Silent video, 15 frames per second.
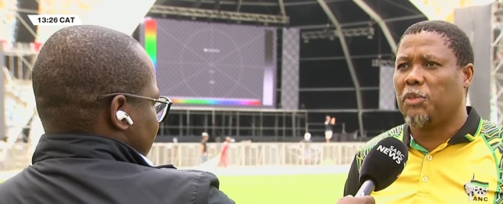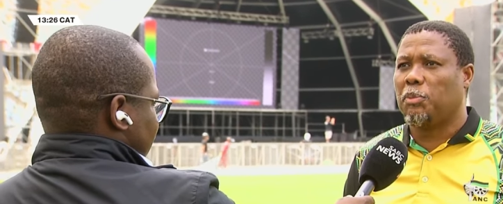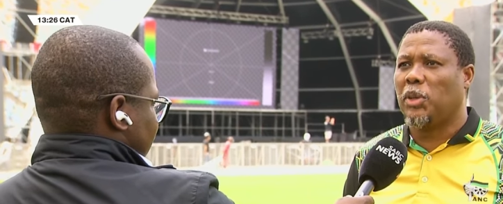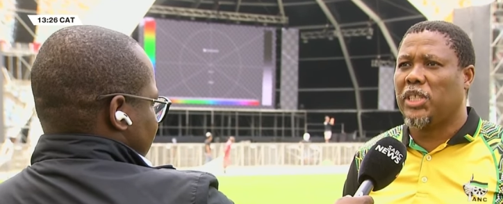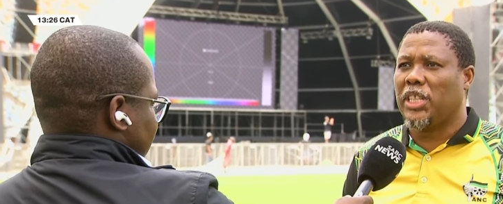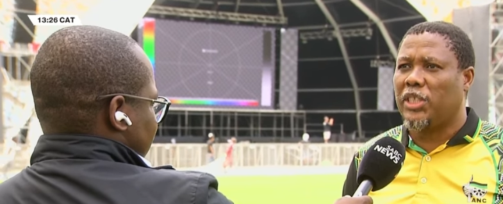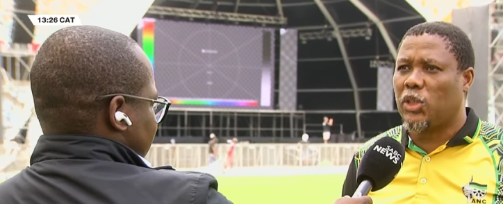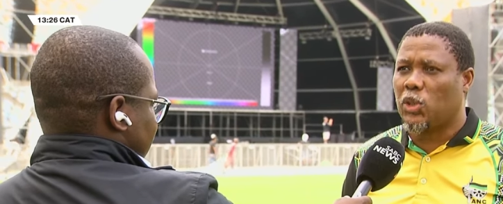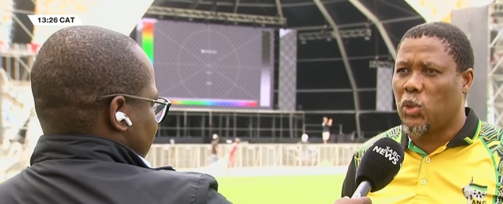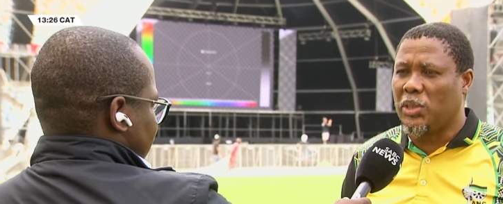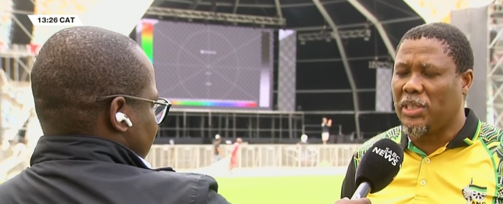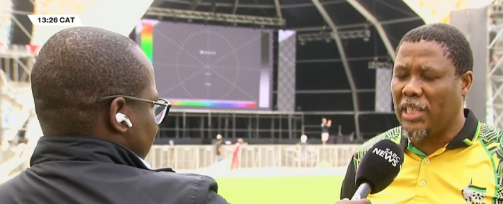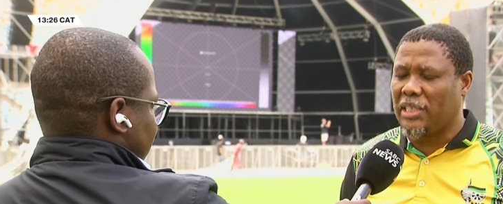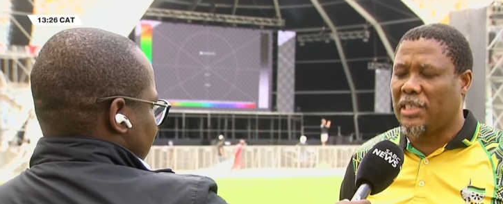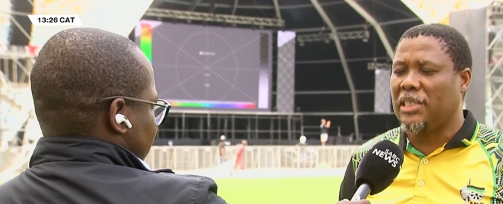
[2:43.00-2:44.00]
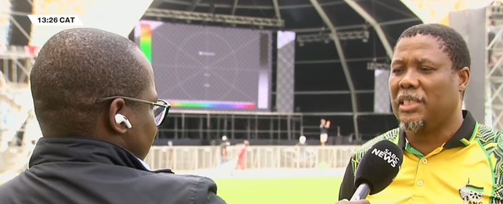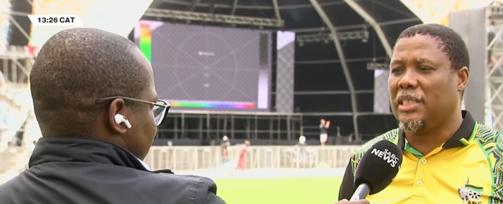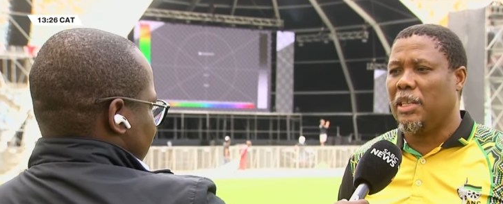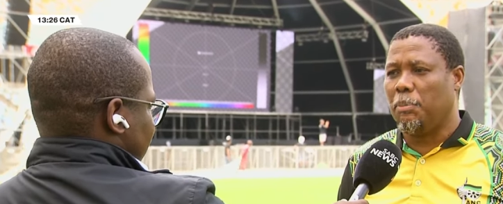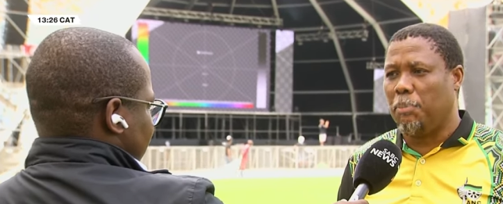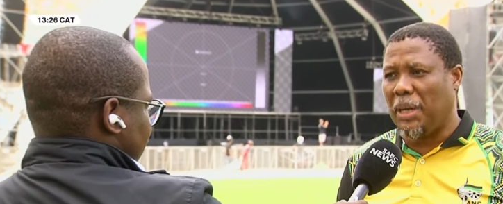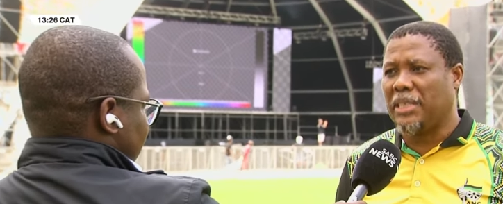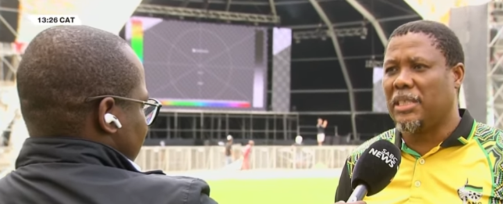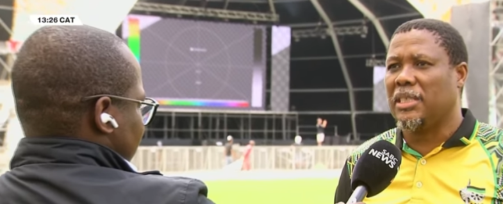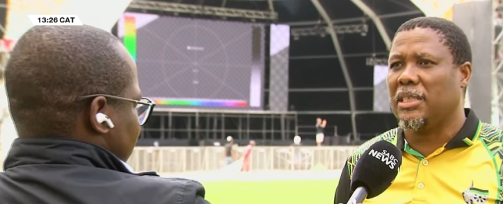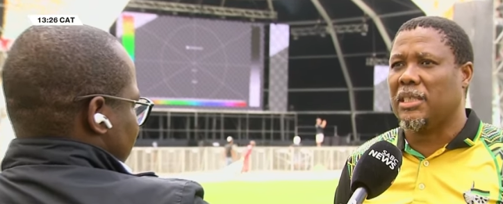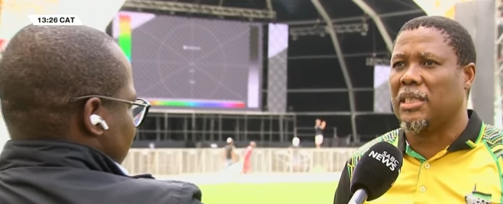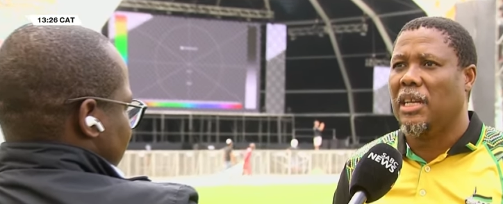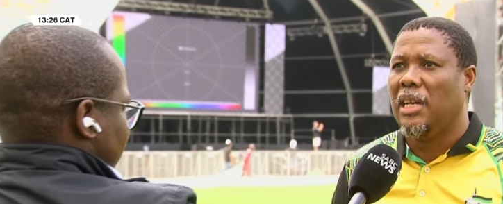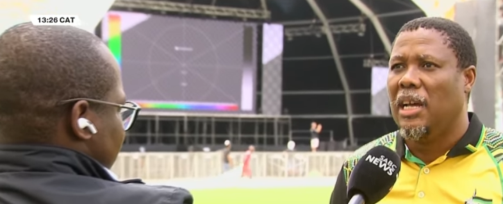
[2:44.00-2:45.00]
Speaker 1: transported through taxis and
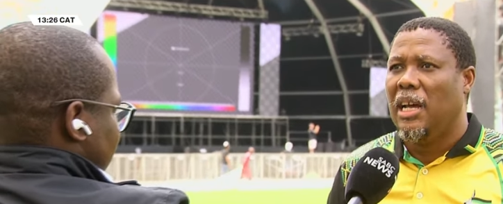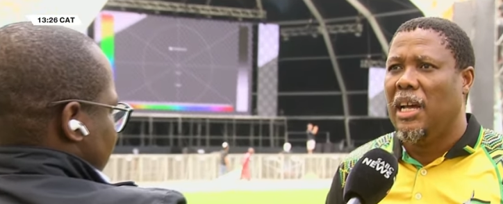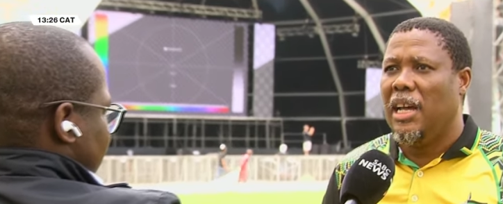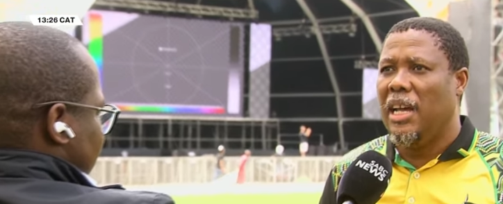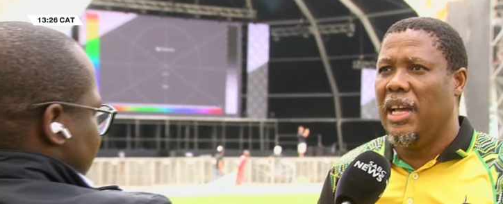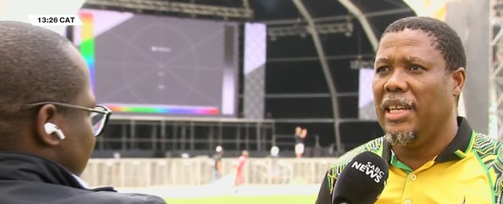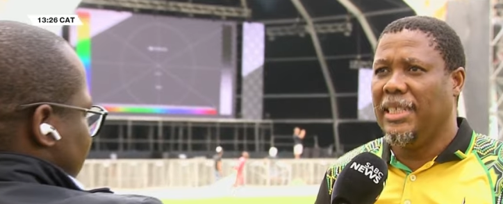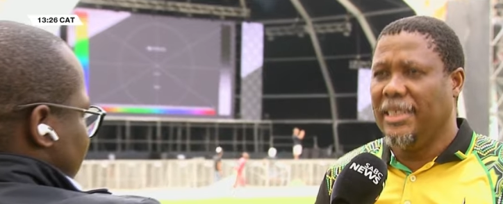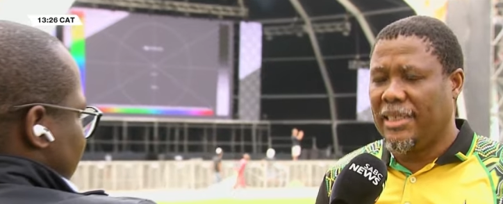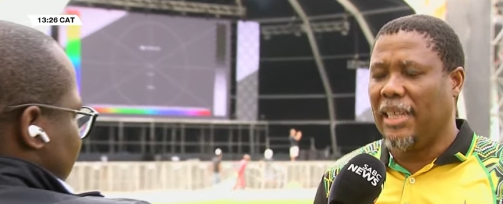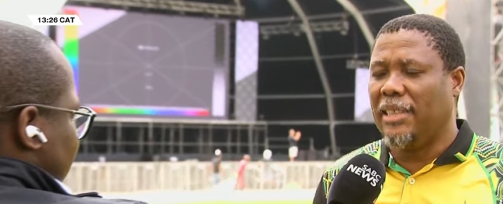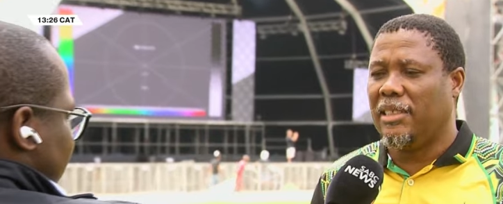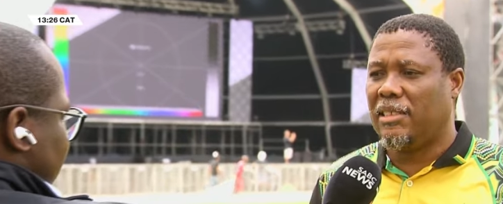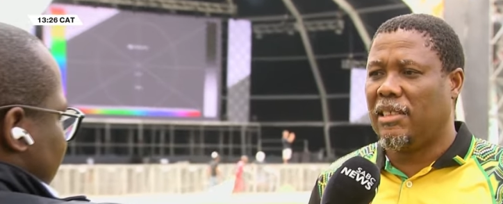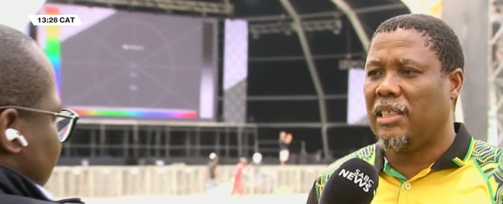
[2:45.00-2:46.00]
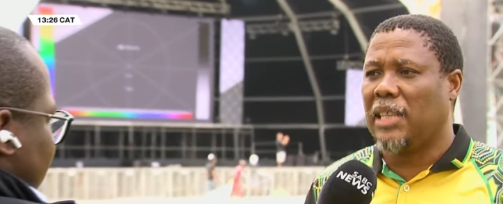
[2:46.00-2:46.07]
buses, uh, inside the